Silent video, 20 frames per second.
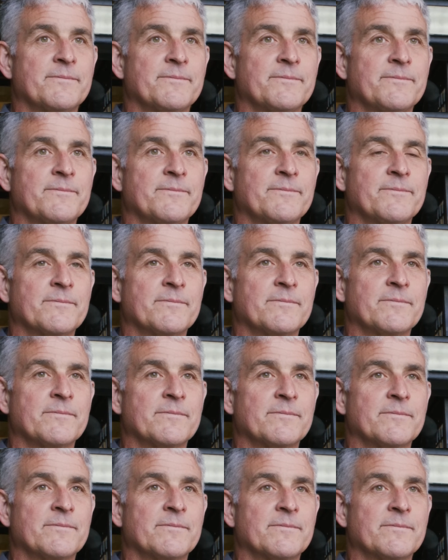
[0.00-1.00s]

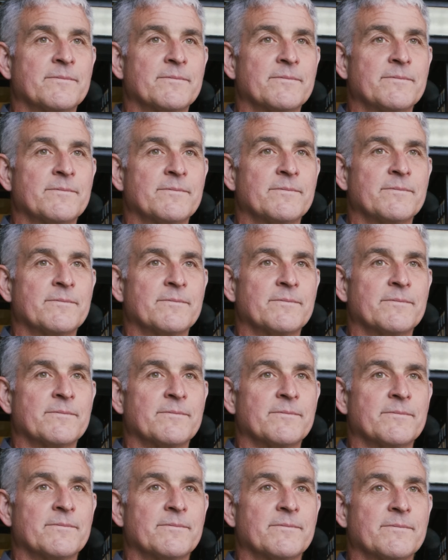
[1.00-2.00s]

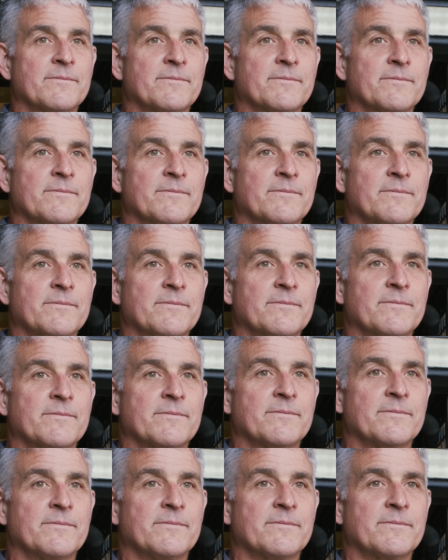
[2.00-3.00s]

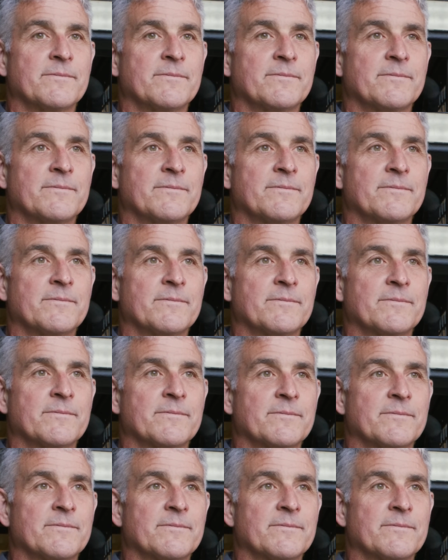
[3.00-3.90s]
(silent)